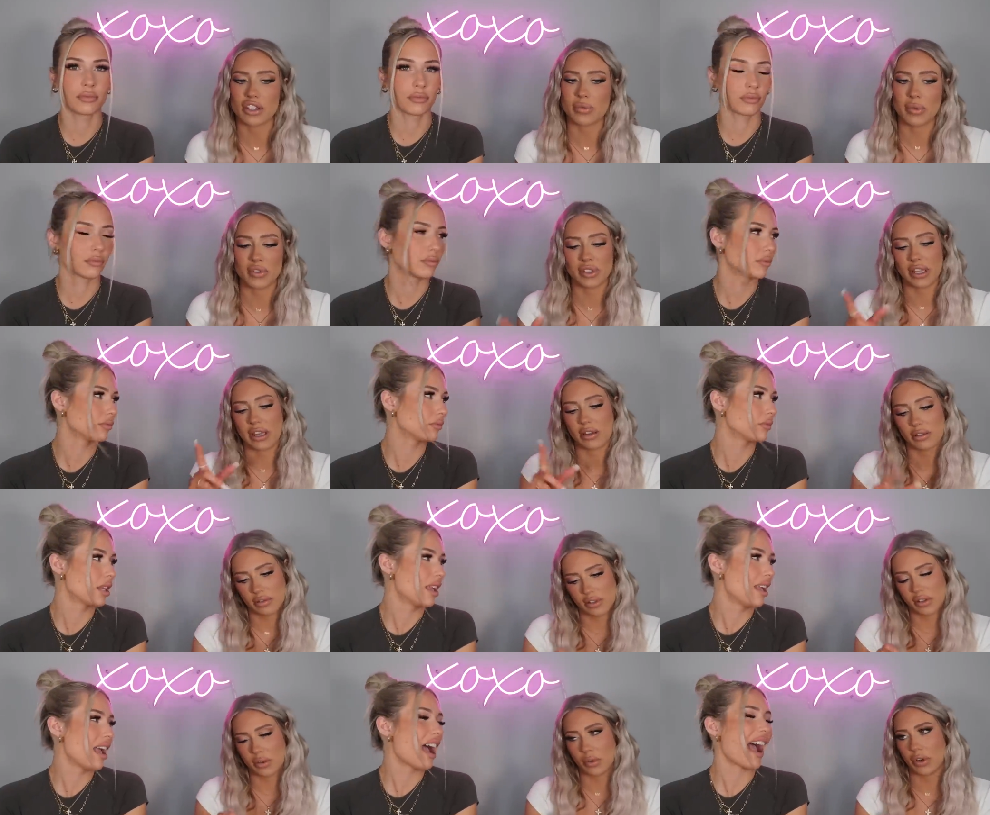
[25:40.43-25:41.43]
Speaker 1: just supposed to, like,
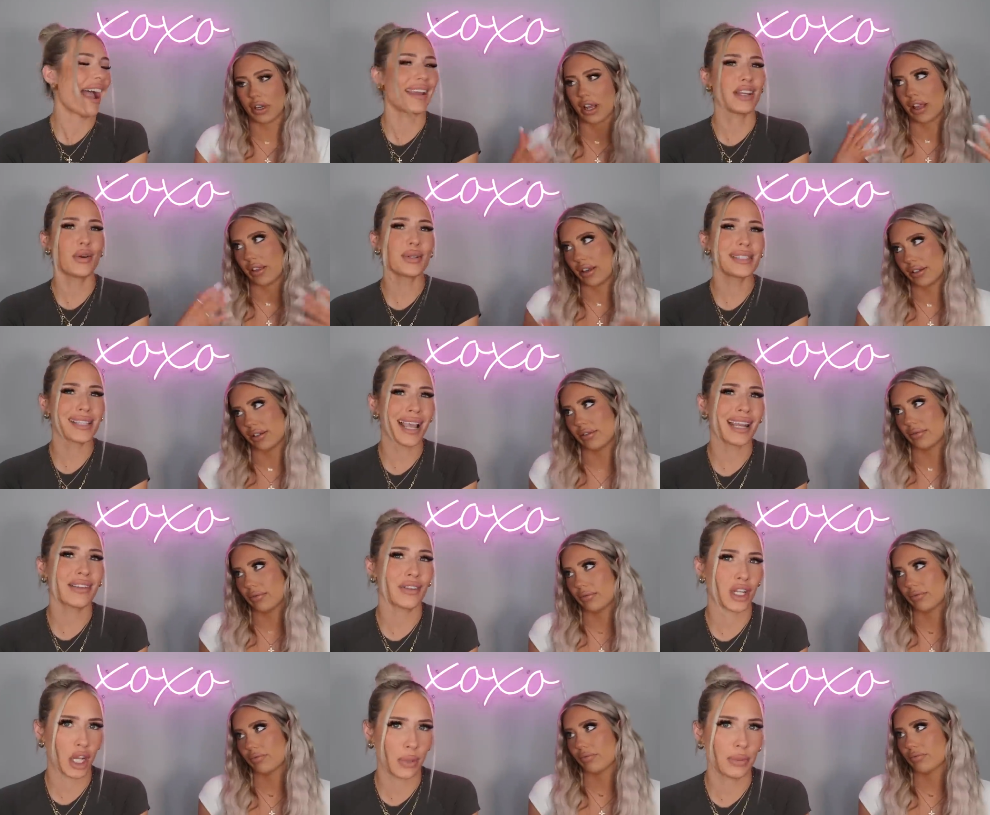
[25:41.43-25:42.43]
squirt it. I know it's kind
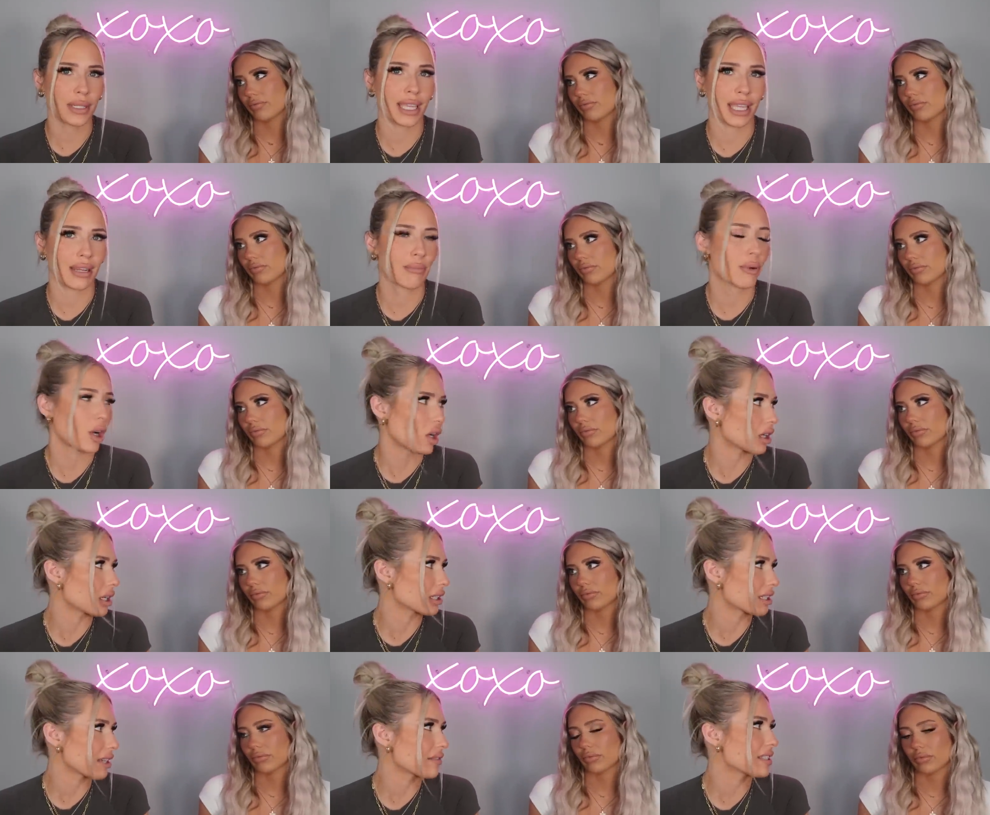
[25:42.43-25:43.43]
of a complicated
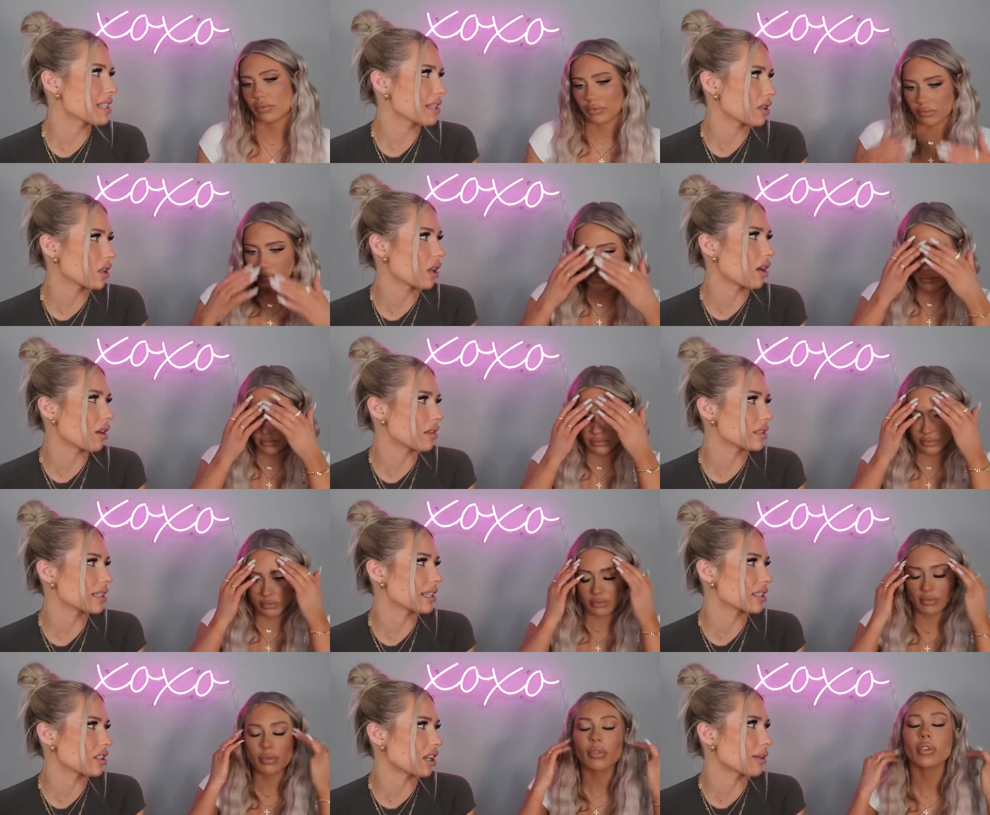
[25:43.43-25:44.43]
product. I've seen a lot on
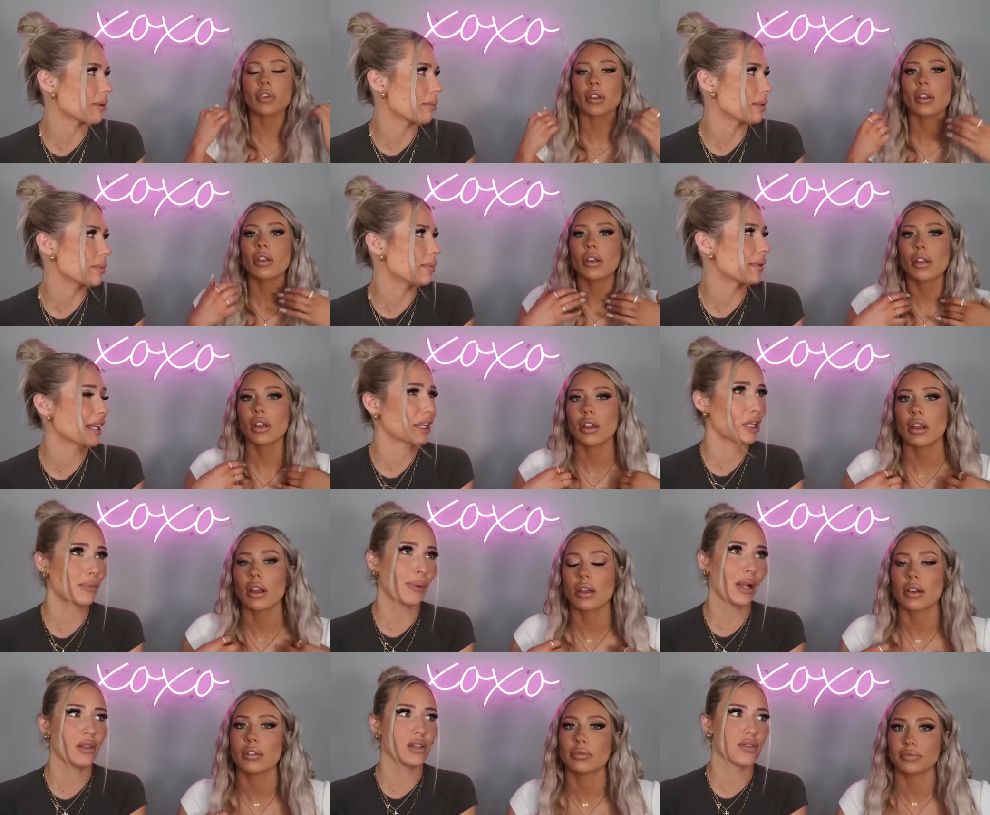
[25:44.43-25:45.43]
TikTok about people being like, you're
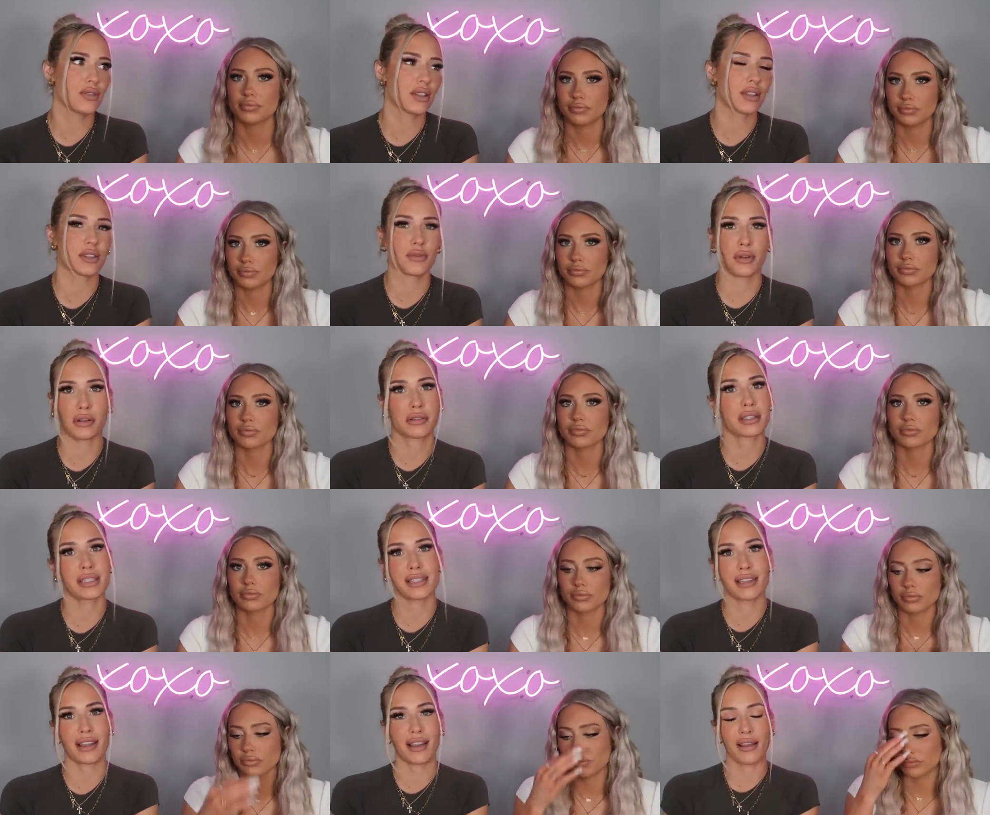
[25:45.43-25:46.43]
probably using this wrong and
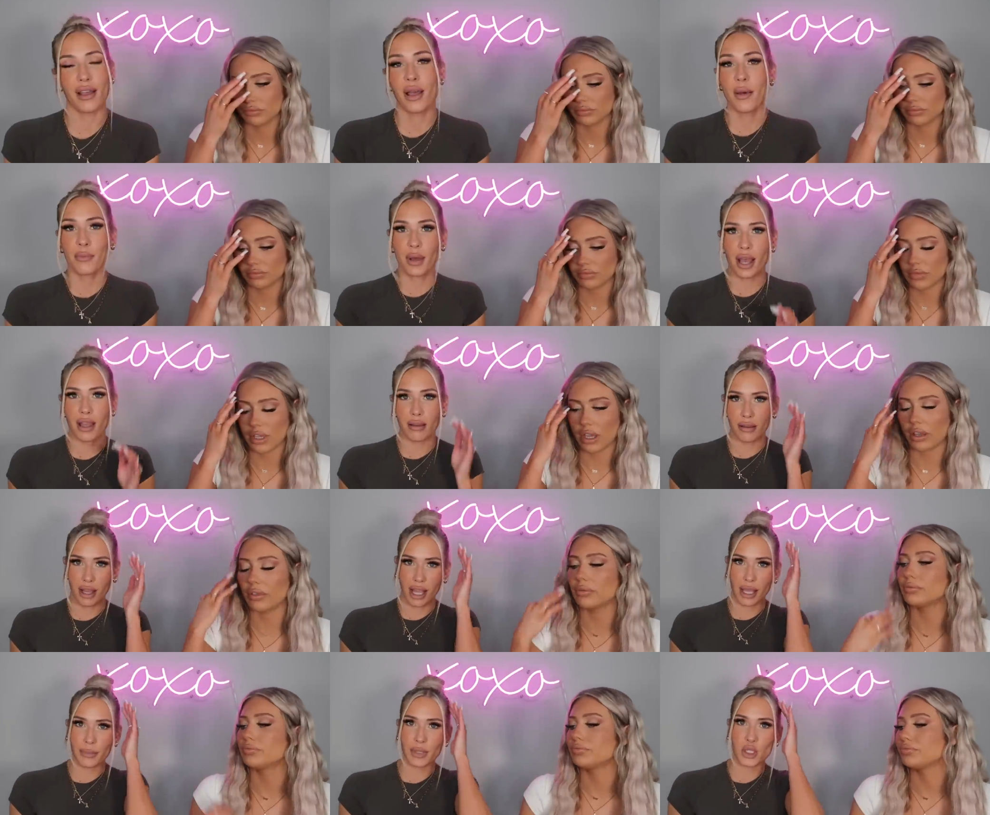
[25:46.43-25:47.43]
this and that. But
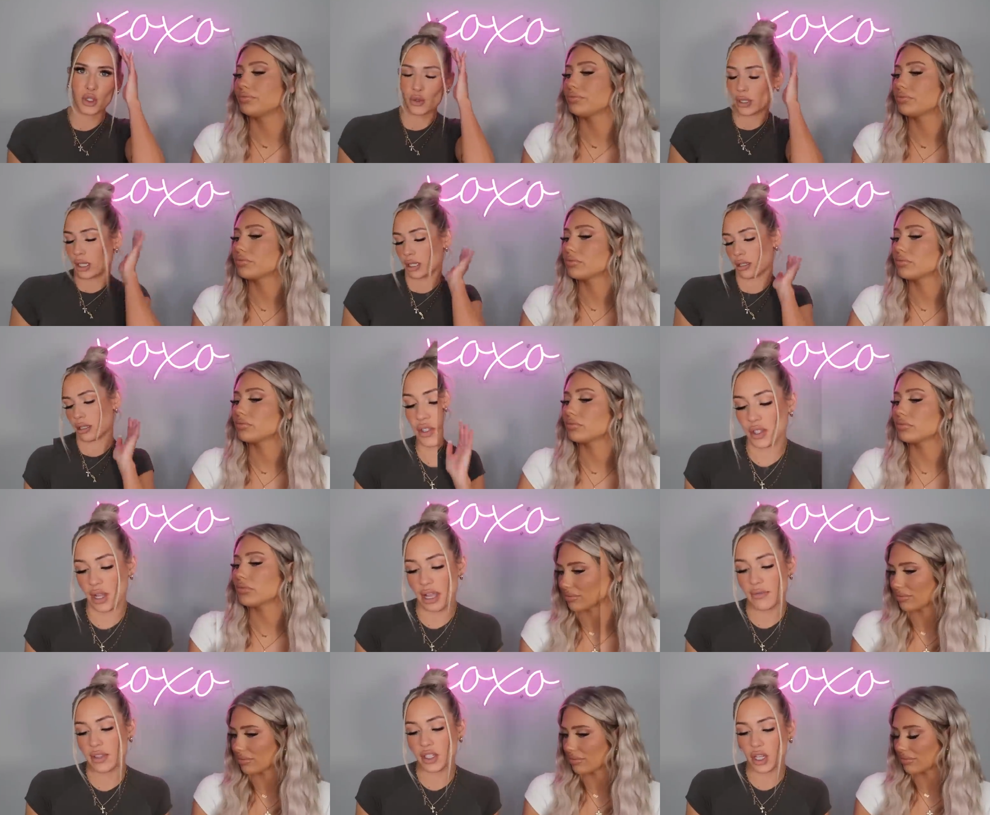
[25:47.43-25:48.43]
I'm intrigued. I also
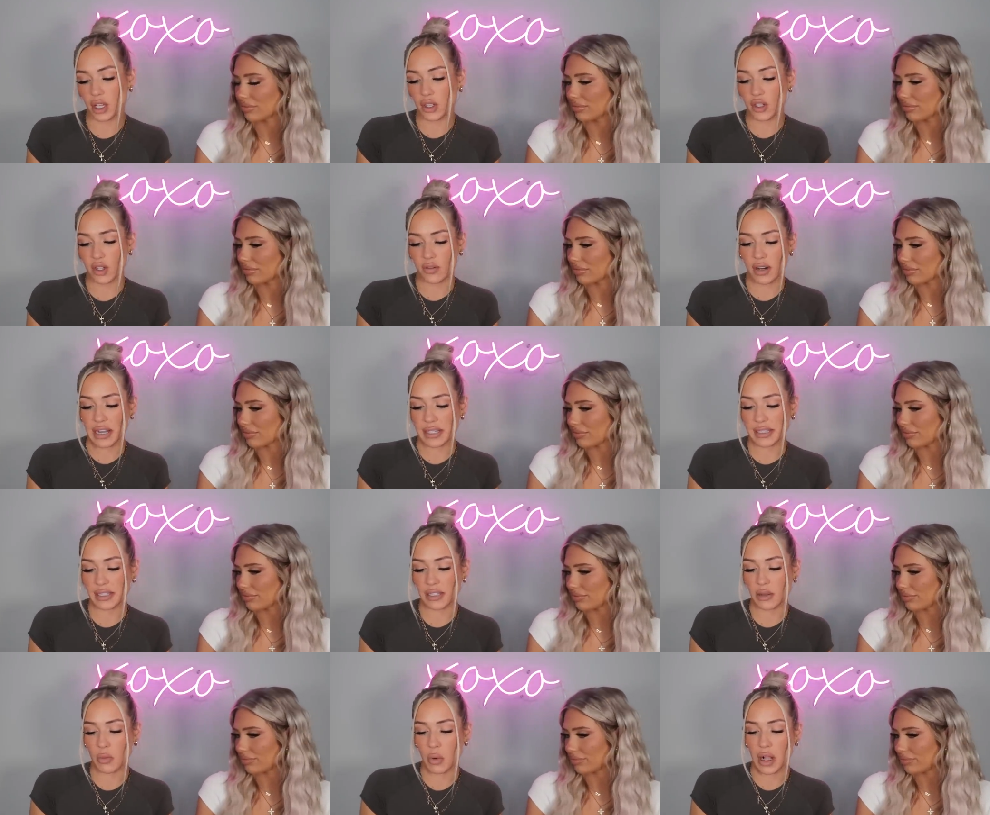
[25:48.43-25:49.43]
have the Tatcha
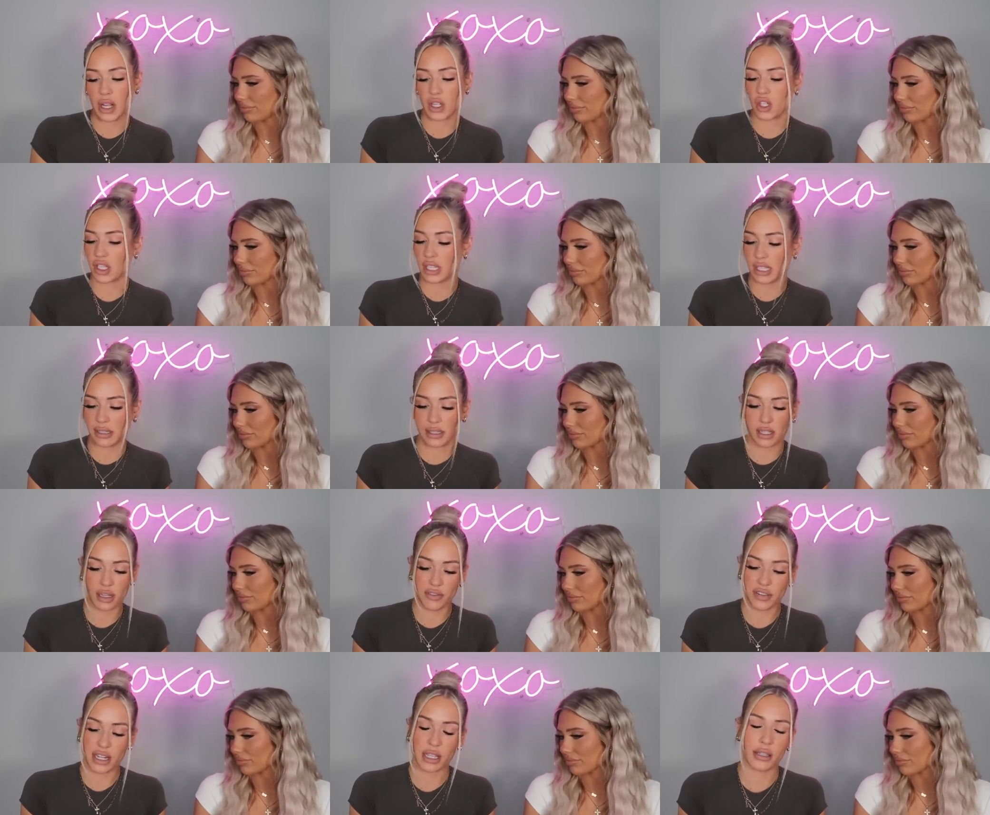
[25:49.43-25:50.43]
Rice Wash Skin
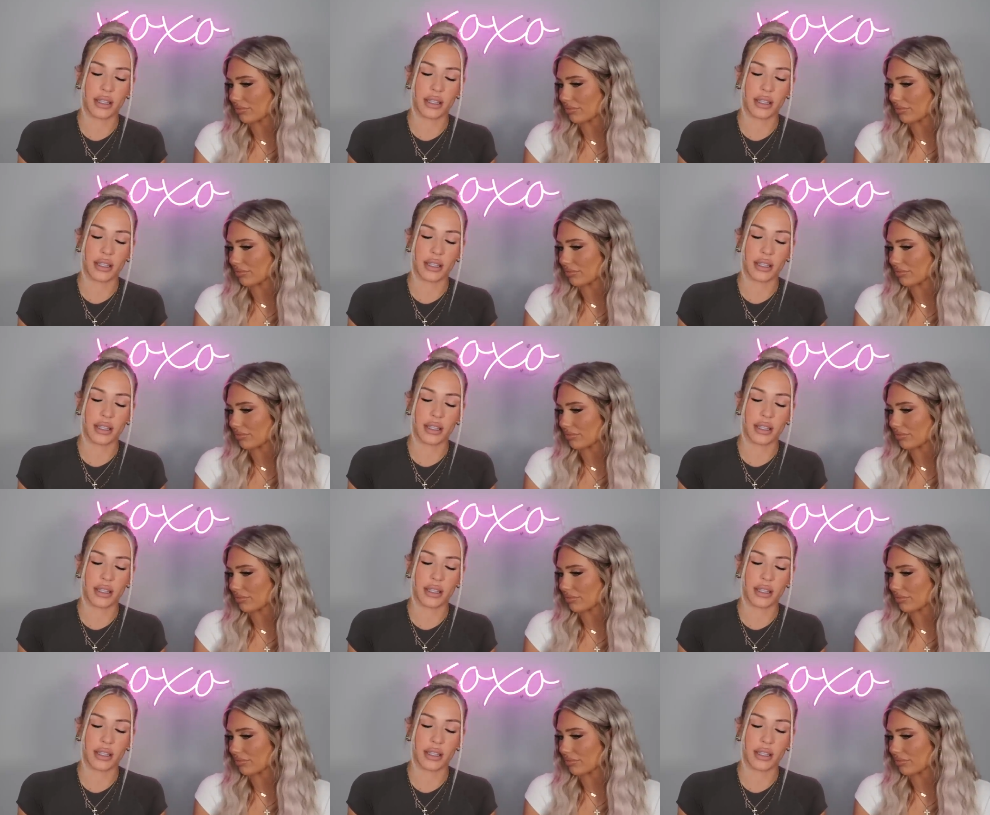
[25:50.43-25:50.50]
Softening